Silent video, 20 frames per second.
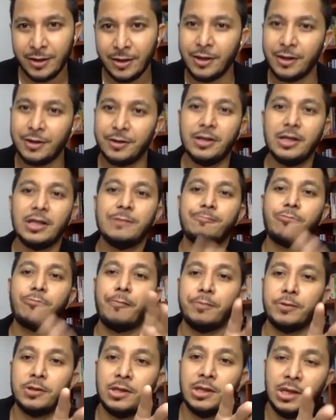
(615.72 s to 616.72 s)
this
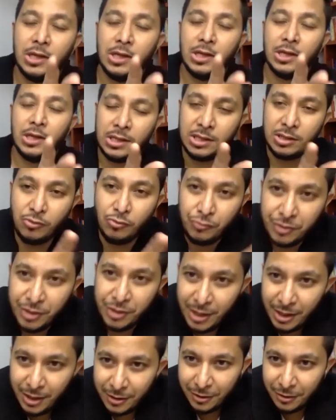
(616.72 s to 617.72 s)
property is
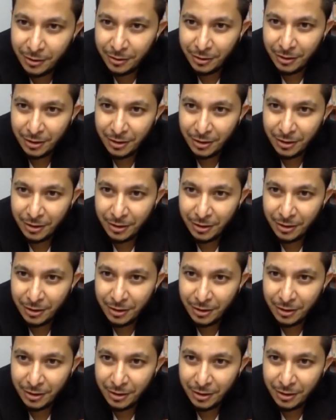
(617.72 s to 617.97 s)
unique.